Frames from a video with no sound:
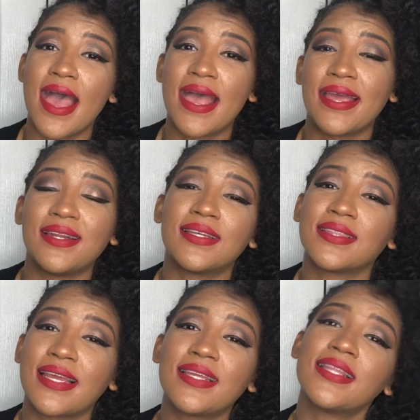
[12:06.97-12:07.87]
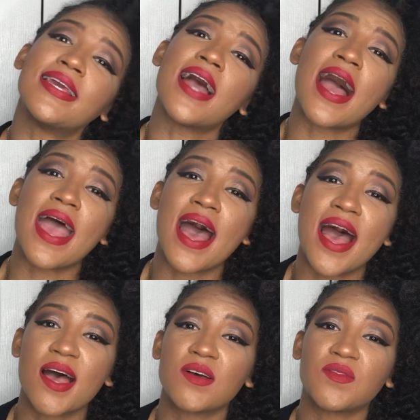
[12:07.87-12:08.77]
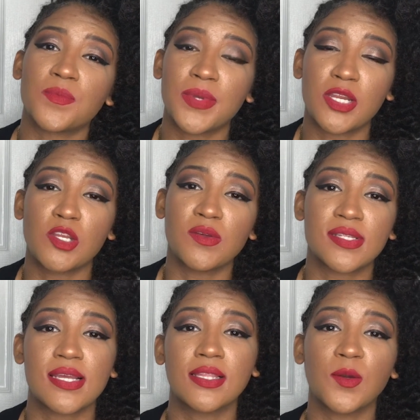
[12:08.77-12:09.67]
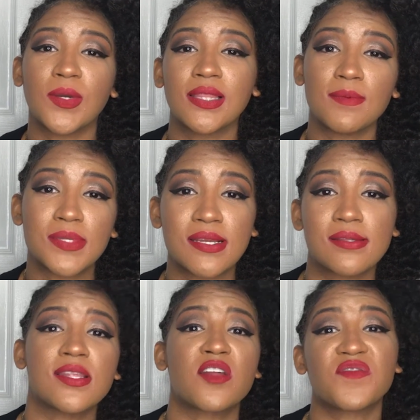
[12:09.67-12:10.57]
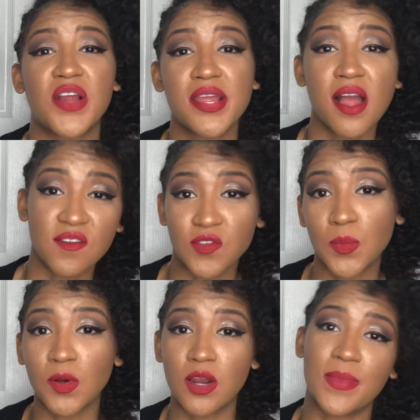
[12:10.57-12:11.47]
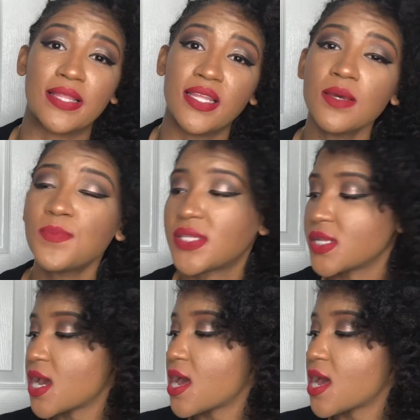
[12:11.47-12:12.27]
And lately I have been using liquid lipsticks that are very comfortable on my lips.